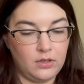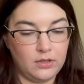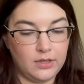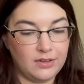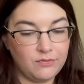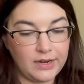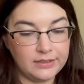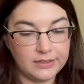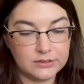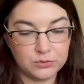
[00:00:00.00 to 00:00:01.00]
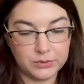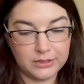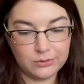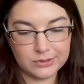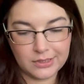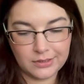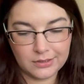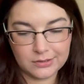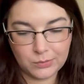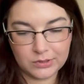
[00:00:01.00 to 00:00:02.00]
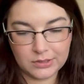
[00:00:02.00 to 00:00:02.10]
like fine lines and wrinkles, I think is what